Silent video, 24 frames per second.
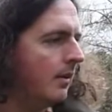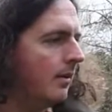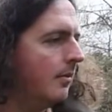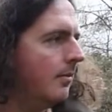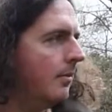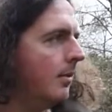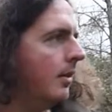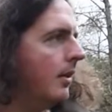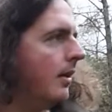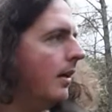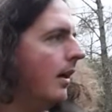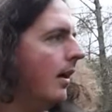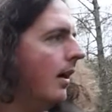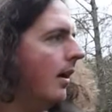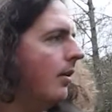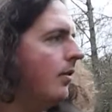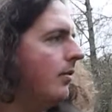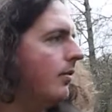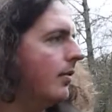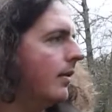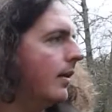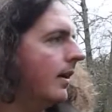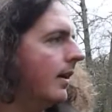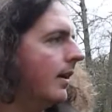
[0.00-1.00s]
But yeah,
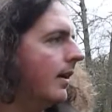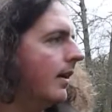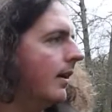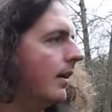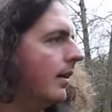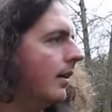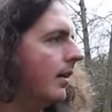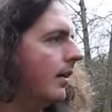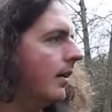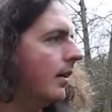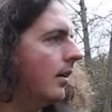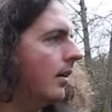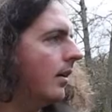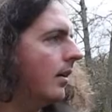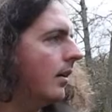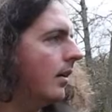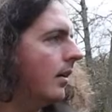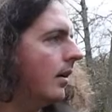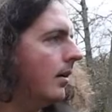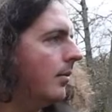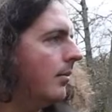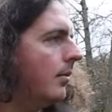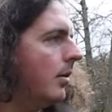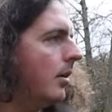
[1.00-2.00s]
hopefully
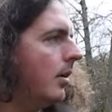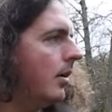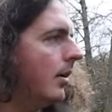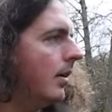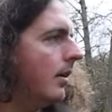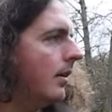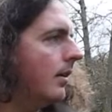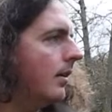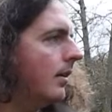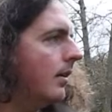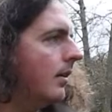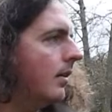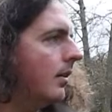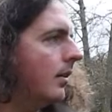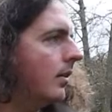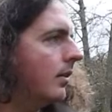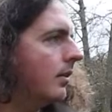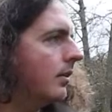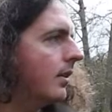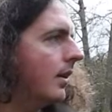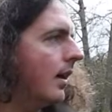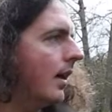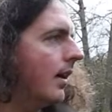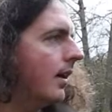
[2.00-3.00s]
I might look
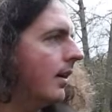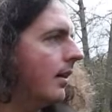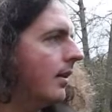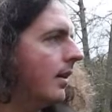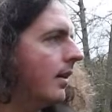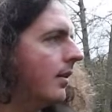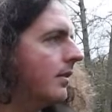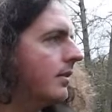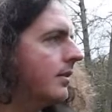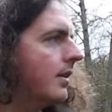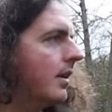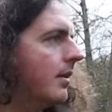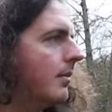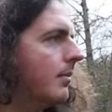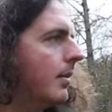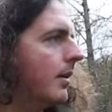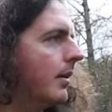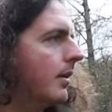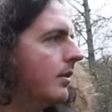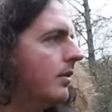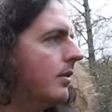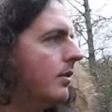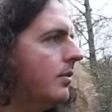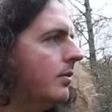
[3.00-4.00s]
to getting another Centerpin,
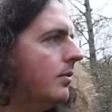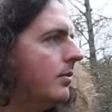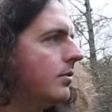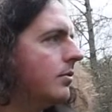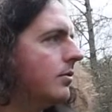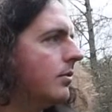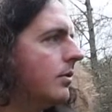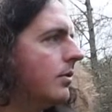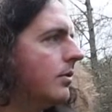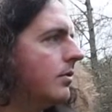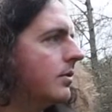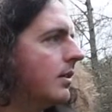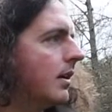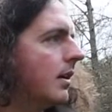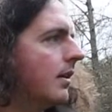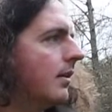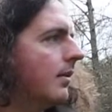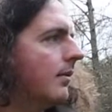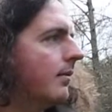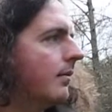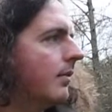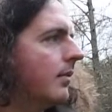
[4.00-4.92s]
because I do enjoy using it.